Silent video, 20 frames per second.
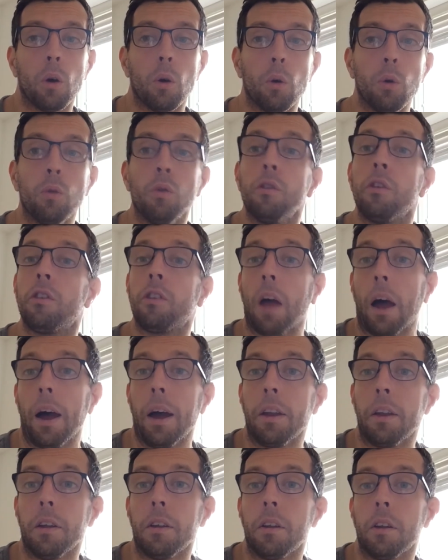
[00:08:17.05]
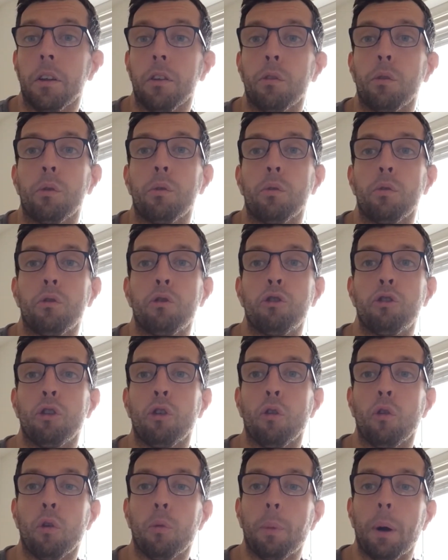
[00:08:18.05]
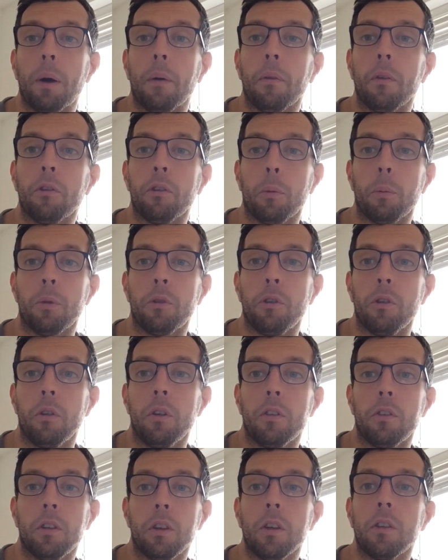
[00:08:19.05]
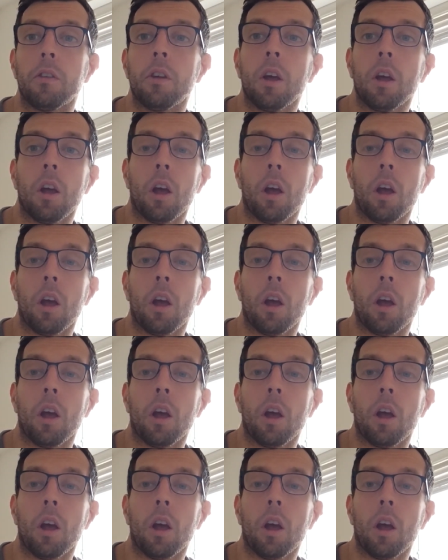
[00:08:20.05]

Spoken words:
undecided, he's unsure about these opportunities,